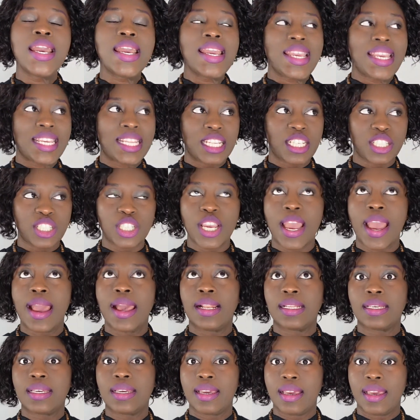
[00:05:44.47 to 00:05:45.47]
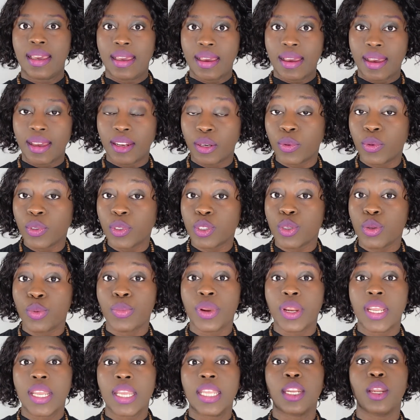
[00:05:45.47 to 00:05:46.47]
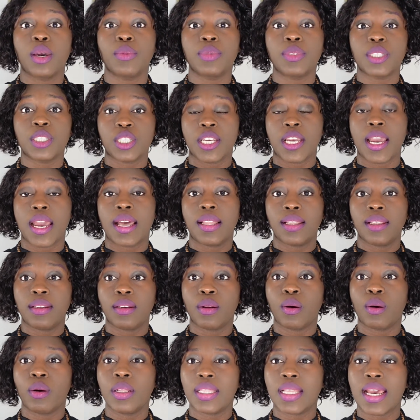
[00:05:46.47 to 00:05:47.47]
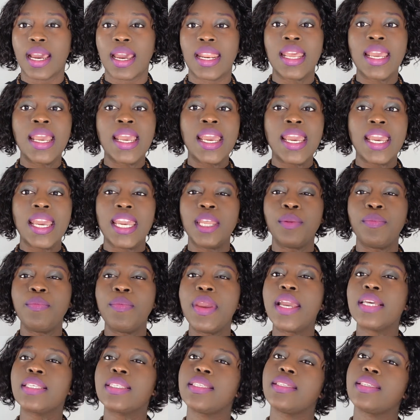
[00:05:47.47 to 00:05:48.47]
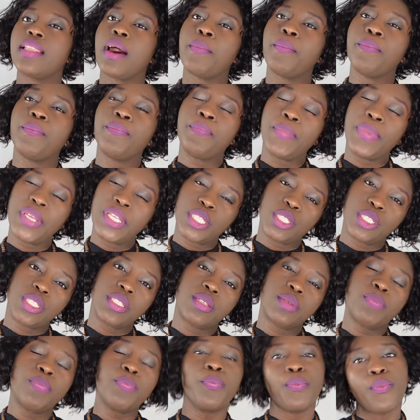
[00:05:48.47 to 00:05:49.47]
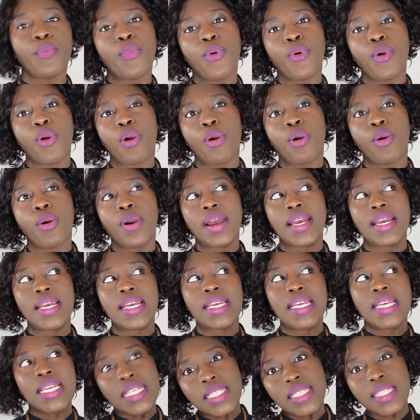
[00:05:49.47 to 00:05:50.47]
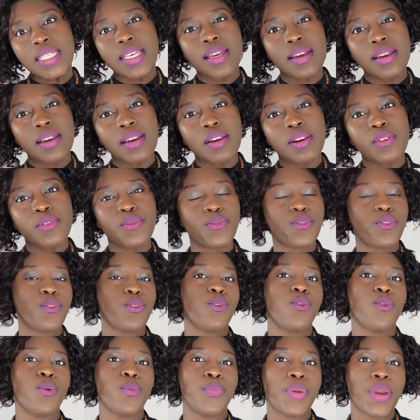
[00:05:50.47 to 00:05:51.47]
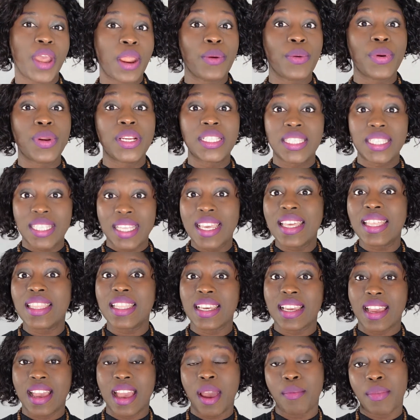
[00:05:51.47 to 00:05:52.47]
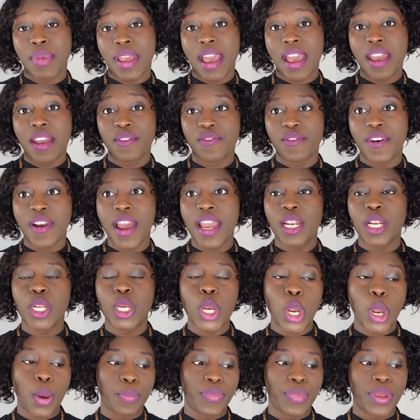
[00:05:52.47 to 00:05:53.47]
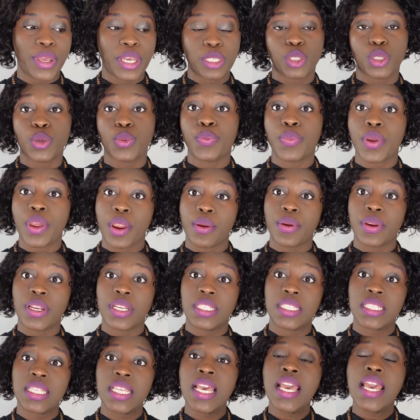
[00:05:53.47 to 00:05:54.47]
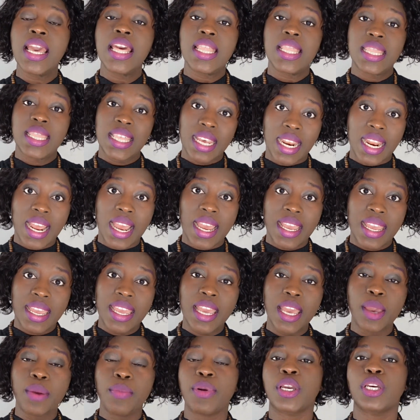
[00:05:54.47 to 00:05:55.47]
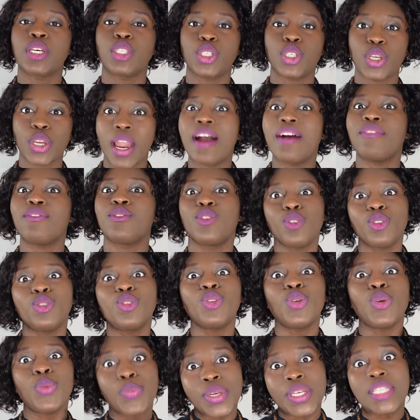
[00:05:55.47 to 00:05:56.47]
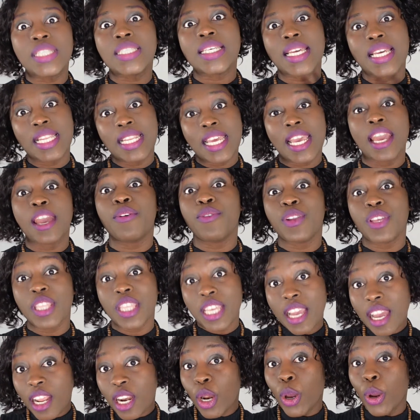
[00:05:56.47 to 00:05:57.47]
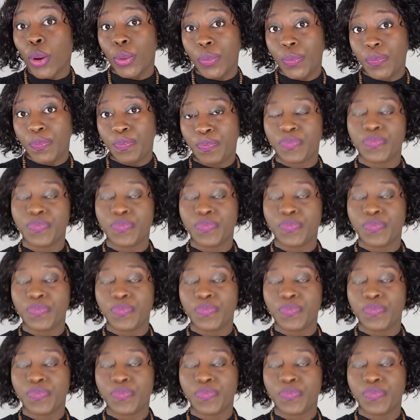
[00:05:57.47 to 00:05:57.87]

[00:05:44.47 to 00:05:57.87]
in the child care and also bringing up the child and all that. It makes it a bit more easier for parents in the Gambia, I find, compared to parents that are here, because you have to do basically everything alone